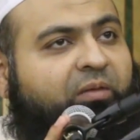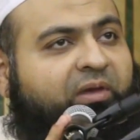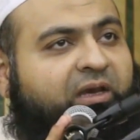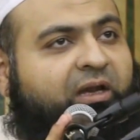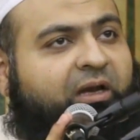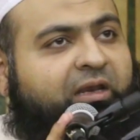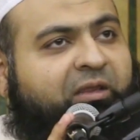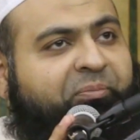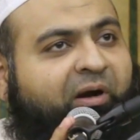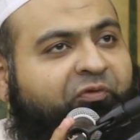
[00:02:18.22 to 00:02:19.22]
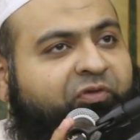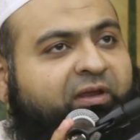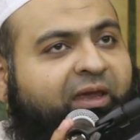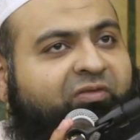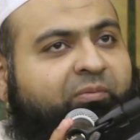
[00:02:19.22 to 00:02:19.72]
Immediately the
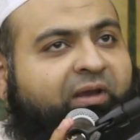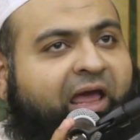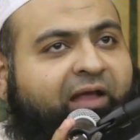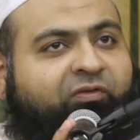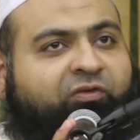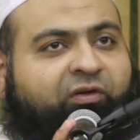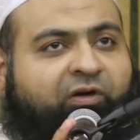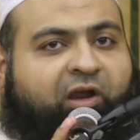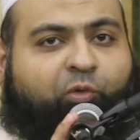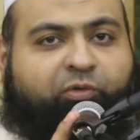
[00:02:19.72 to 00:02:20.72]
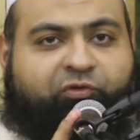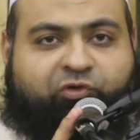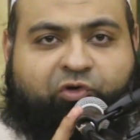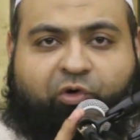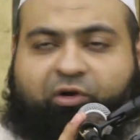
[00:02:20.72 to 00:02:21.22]
Prophet gave him an answer. It was
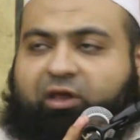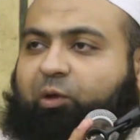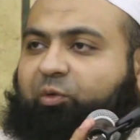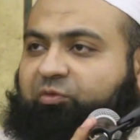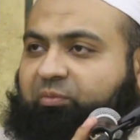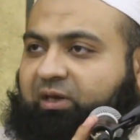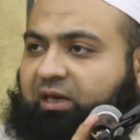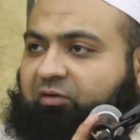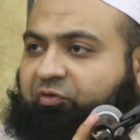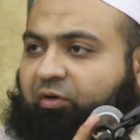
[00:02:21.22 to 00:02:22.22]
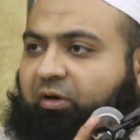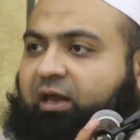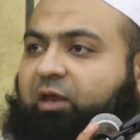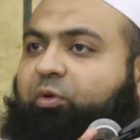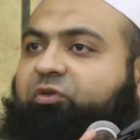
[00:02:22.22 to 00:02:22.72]
short, it was meaningful,
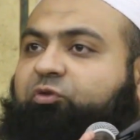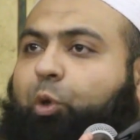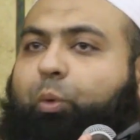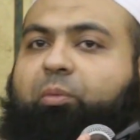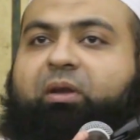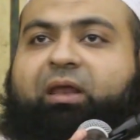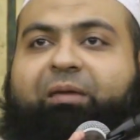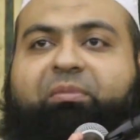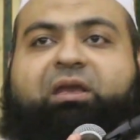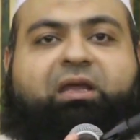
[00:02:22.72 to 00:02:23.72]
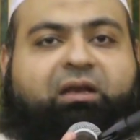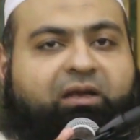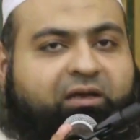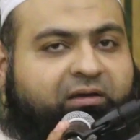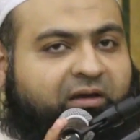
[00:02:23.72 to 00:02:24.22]
and it was doable
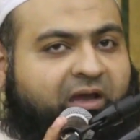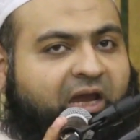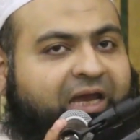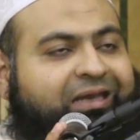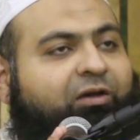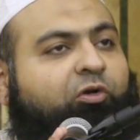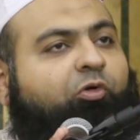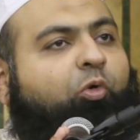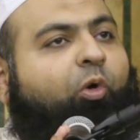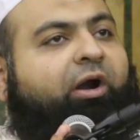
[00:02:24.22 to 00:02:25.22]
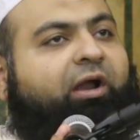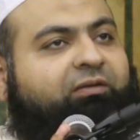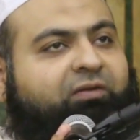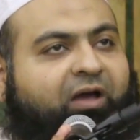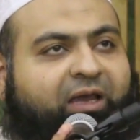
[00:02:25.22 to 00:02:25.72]
immediately. It didn't require
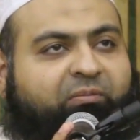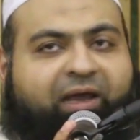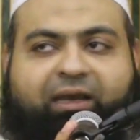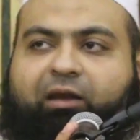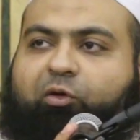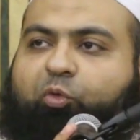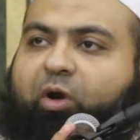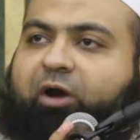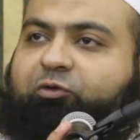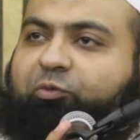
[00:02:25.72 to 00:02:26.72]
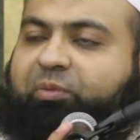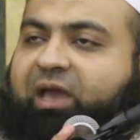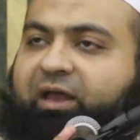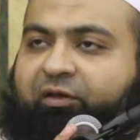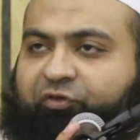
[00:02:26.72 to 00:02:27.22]
a time. It didn't require to
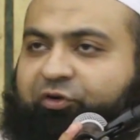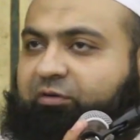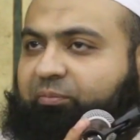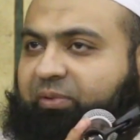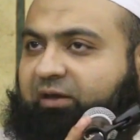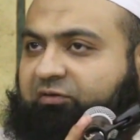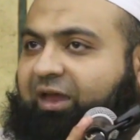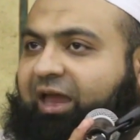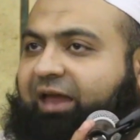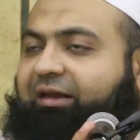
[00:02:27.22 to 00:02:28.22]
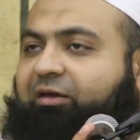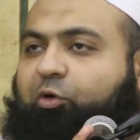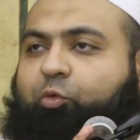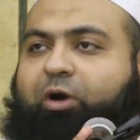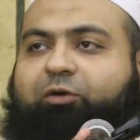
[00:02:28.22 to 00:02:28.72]
be at a certain place. It didn't
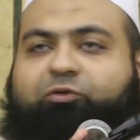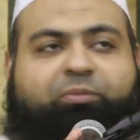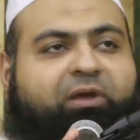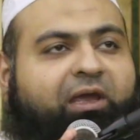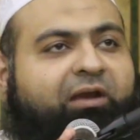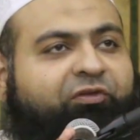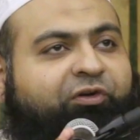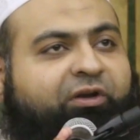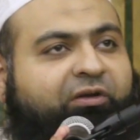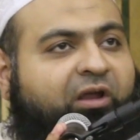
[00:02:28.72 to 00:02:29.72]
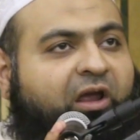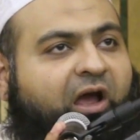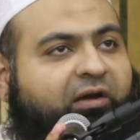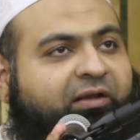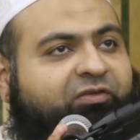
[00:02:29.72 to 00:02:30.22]
require to be in a
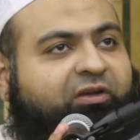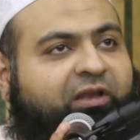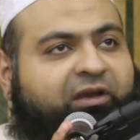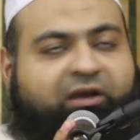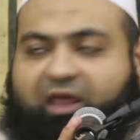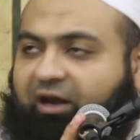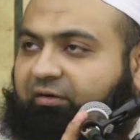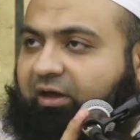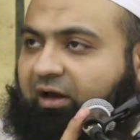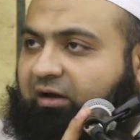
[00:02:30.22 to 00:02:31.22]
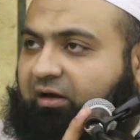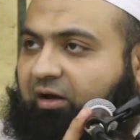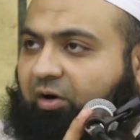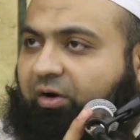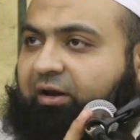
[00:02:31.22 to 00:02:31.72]
certain designated area
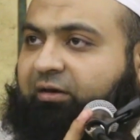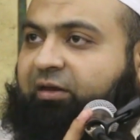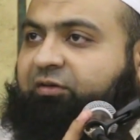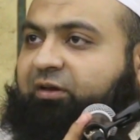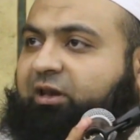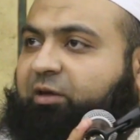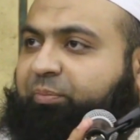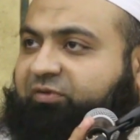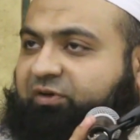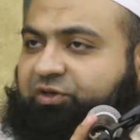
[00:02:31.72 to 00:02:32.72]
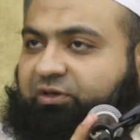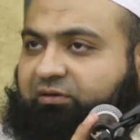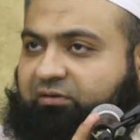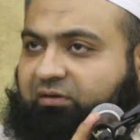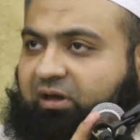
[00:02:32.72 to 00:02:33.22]
or in designated
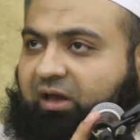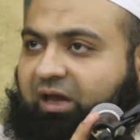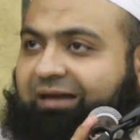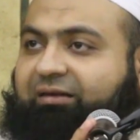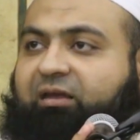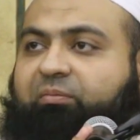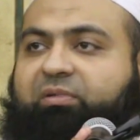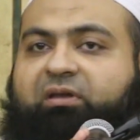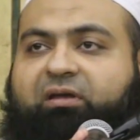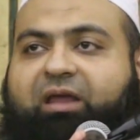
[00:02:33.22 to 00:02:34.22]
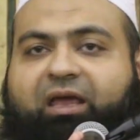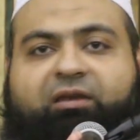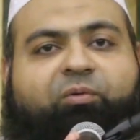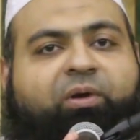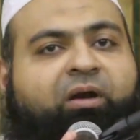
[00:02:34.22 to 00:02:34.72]
position. It can be done
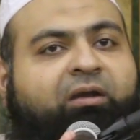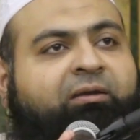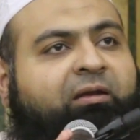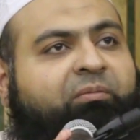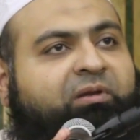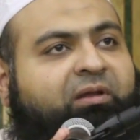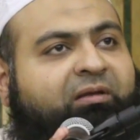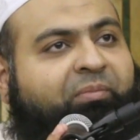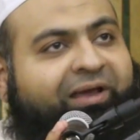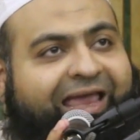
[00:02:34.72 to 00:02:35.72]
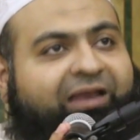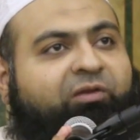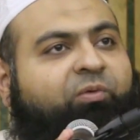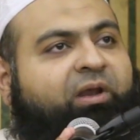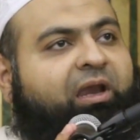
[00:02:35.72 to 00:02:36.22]
anywhere. It can be done by
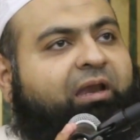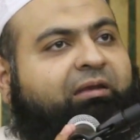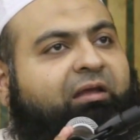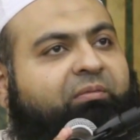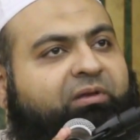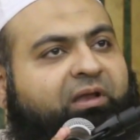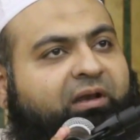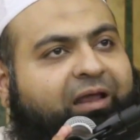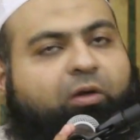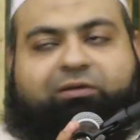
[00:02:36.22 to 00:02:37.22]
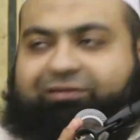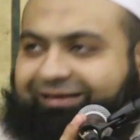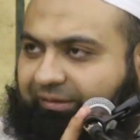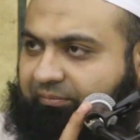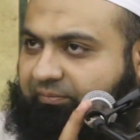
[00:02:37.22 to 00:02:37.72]
anyone. It can be done at all
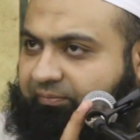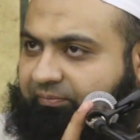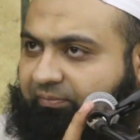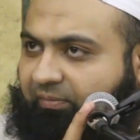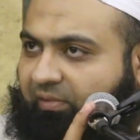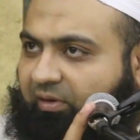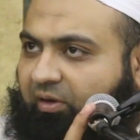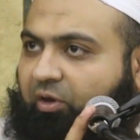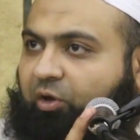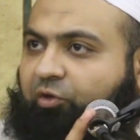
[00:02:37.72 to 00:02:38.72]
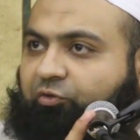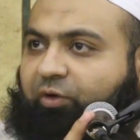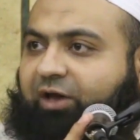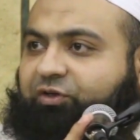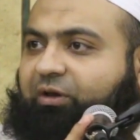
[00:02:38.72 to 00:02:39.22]
time.
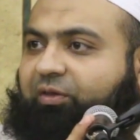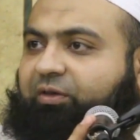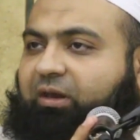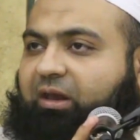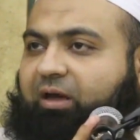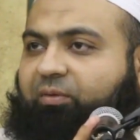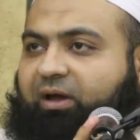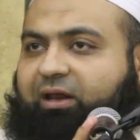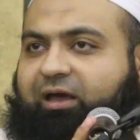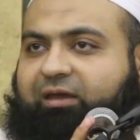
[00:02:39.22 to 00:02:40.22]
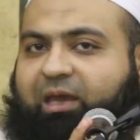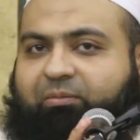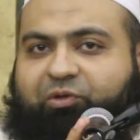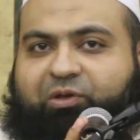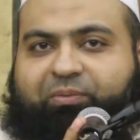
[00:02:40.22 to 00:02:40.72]
So Aisha radiallahu anha
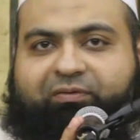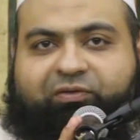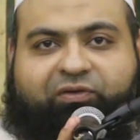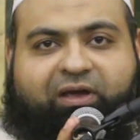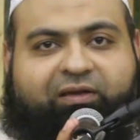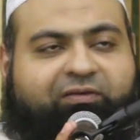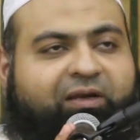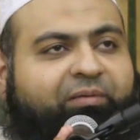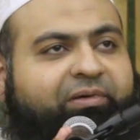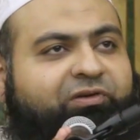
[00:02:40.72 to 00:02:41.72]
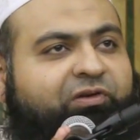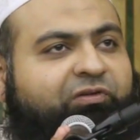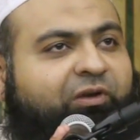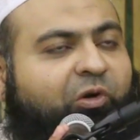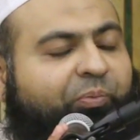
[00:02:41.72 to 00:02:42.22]
came to the Prophet and she
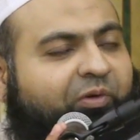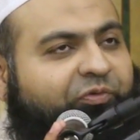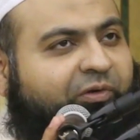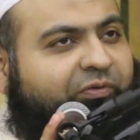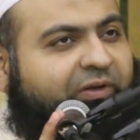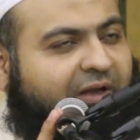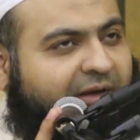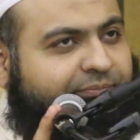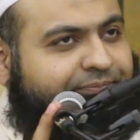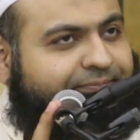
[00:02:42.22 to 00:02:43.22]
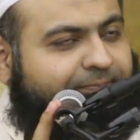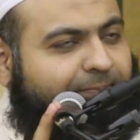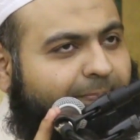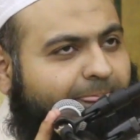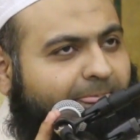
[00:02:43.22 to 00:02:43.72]
said, O Prophet of
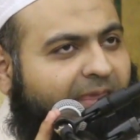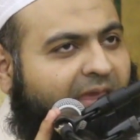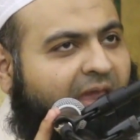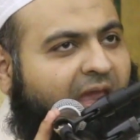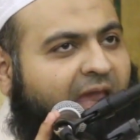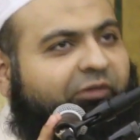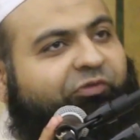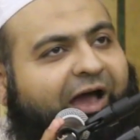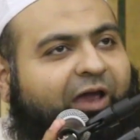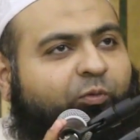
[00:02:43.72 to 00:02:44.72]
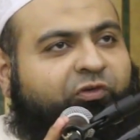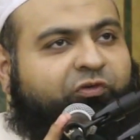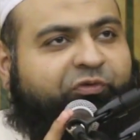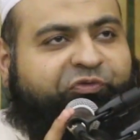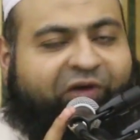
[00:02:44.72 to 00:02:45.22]
Allah, if I was
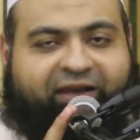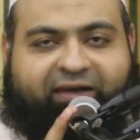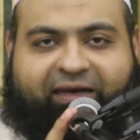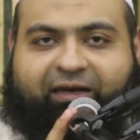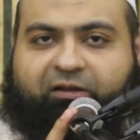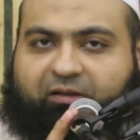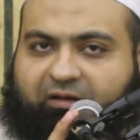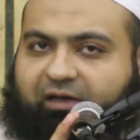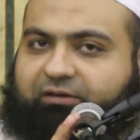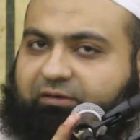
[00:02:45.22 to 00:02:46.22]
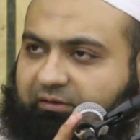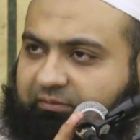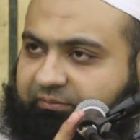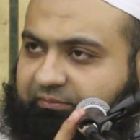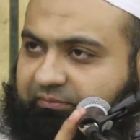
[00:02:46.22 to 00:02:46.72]
to find Laylatul
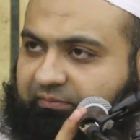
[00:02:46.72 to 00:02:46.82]
Qadr,